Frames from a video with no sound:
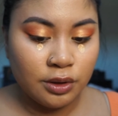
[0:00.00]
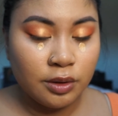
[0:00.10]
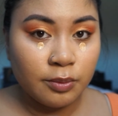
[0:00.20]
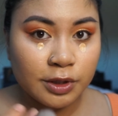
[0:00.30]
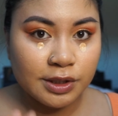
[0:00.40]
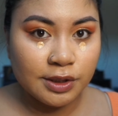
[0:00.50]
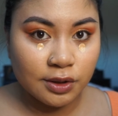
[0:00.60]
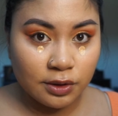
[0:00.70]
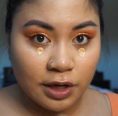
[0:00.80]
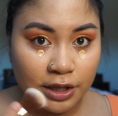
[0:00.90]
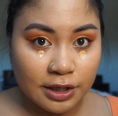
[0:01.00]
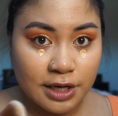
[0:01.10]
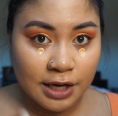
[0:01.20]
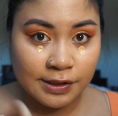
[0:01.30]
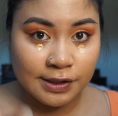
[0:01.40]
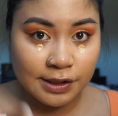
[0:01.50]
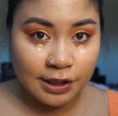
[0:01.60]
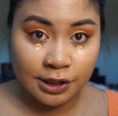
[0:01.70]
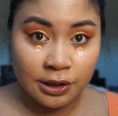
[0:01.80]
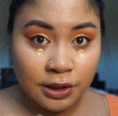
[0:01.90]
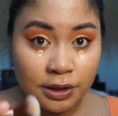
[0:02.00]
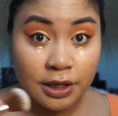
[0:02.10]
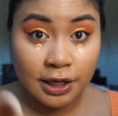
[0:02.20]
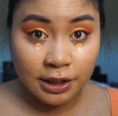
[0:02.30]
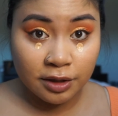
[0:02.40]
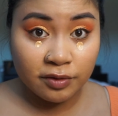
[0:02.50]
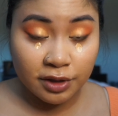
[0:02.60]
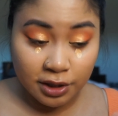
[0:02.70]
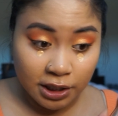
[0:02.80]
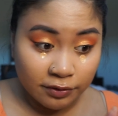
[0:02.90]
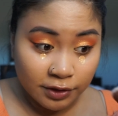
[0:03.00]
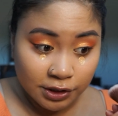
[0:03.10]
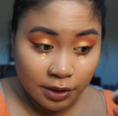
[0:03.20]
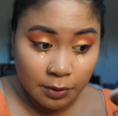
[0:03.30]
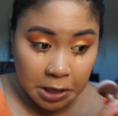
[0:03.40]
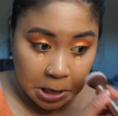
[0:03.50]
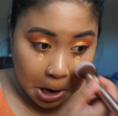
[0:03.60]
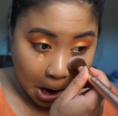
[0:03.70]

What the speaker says: but still got the density that I need for the coverage I want.